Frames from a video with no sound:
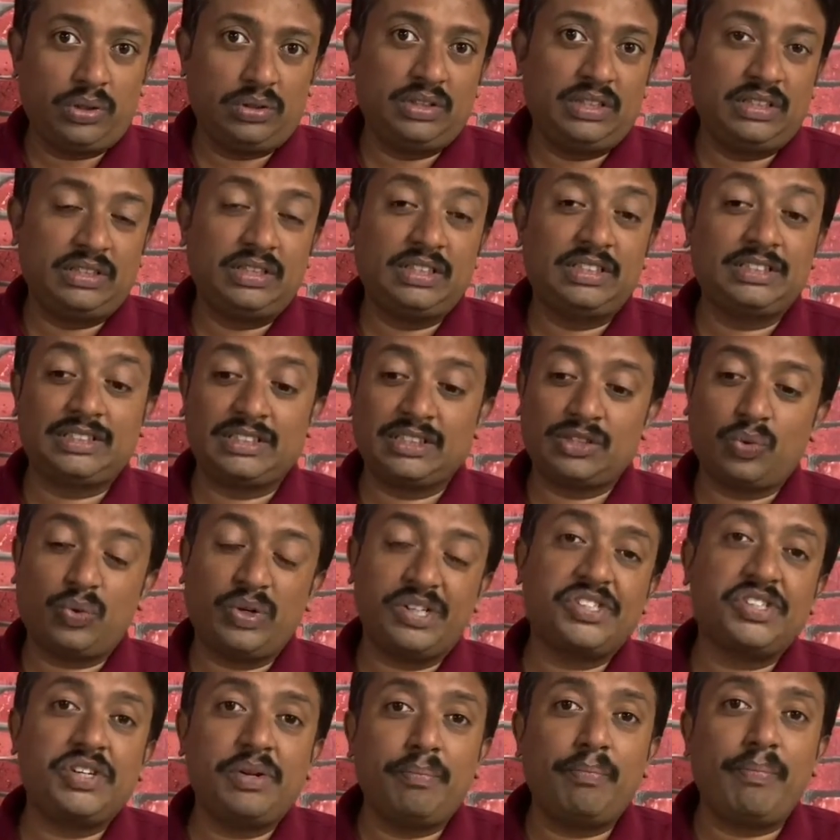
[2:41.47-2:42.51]
this
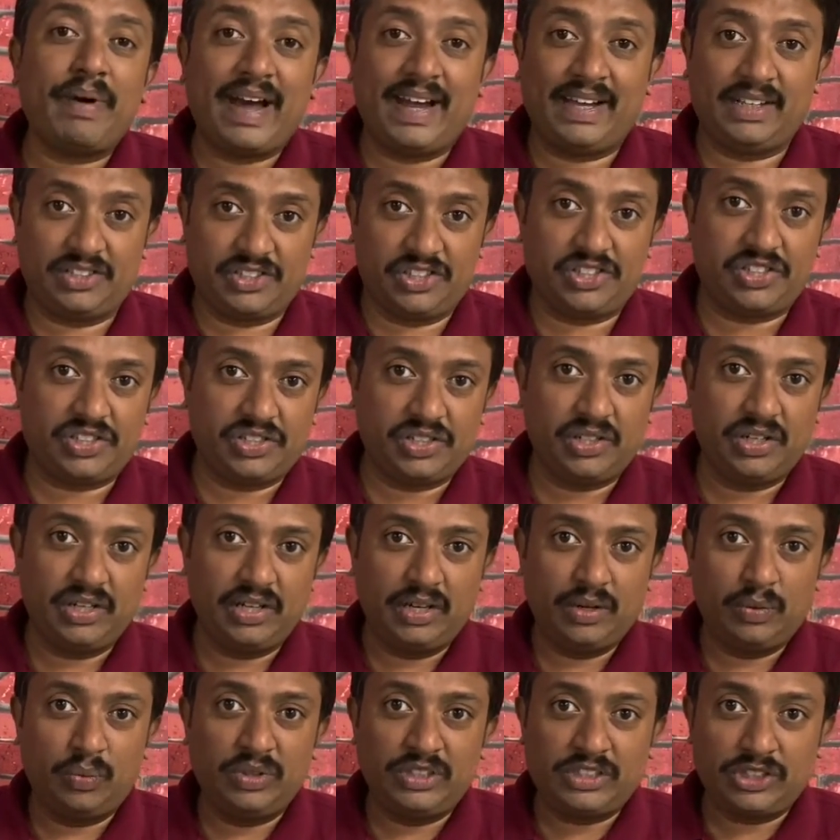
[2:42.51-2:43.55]
question banks,
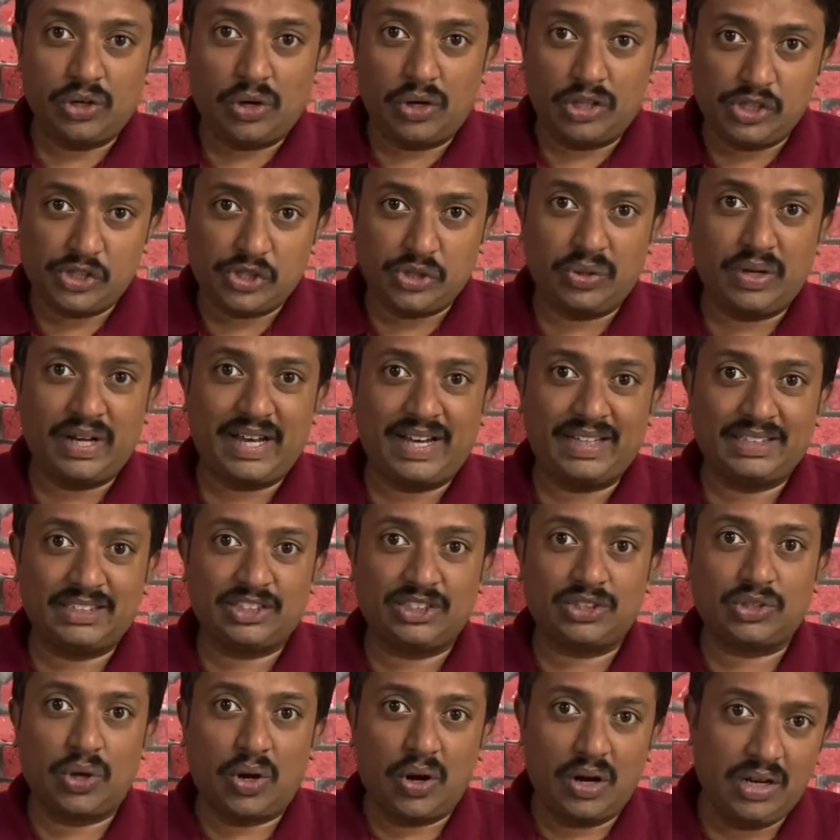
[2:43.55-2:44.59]
which also has
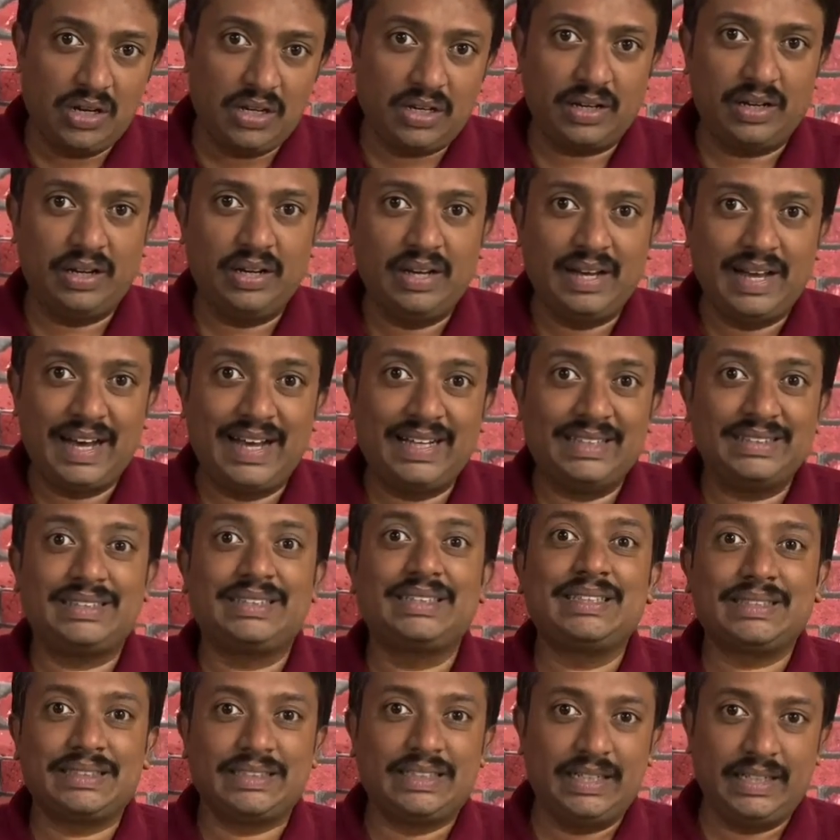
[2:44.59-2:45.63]
solved
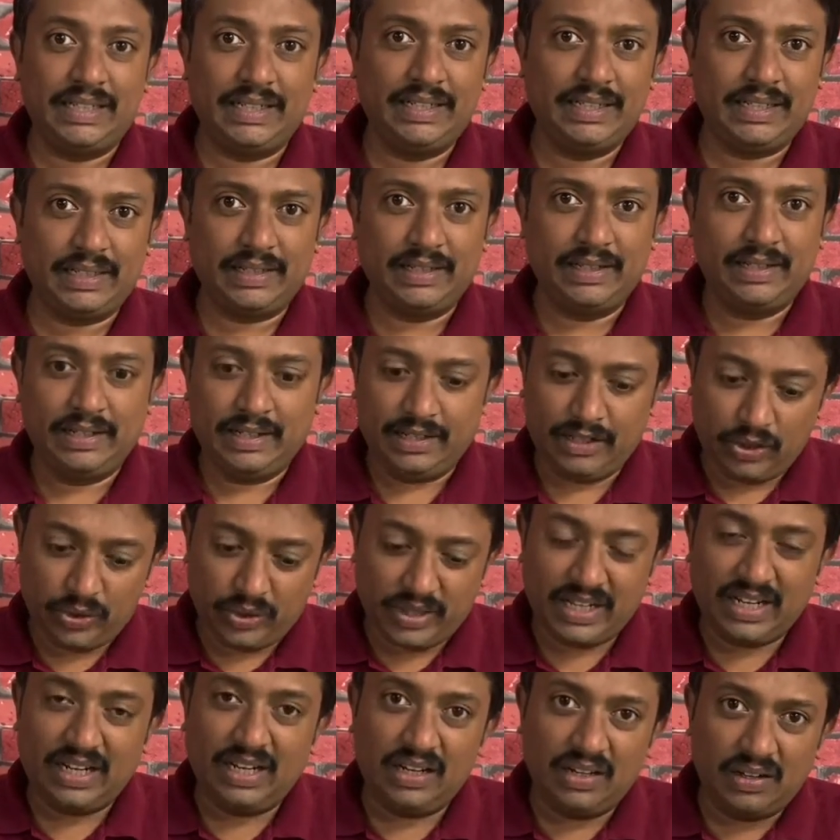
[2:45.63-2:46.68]
answers in it. You
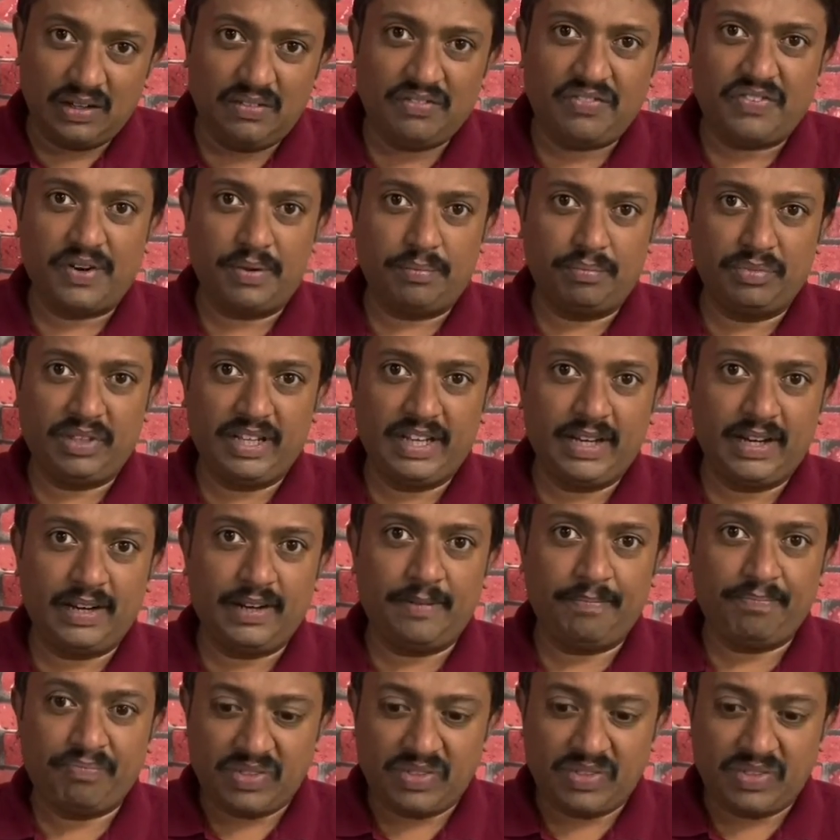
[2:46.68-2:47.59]
can learn from there.